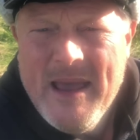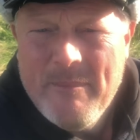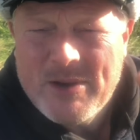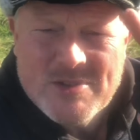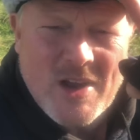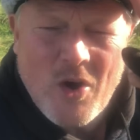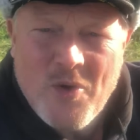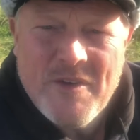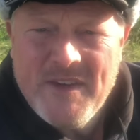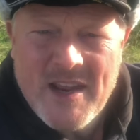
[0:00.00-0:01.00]
because I've got
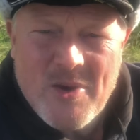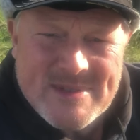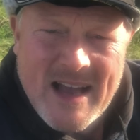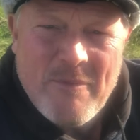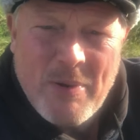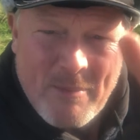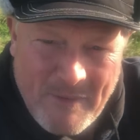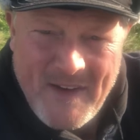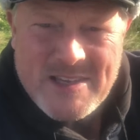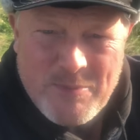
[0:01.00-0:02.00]
other videos that I've put on my
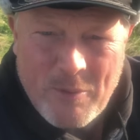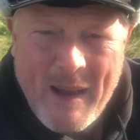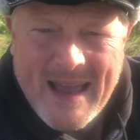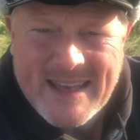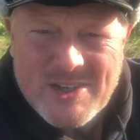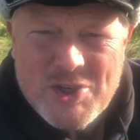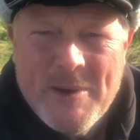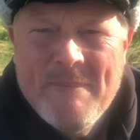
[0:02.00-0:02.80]
Facebook page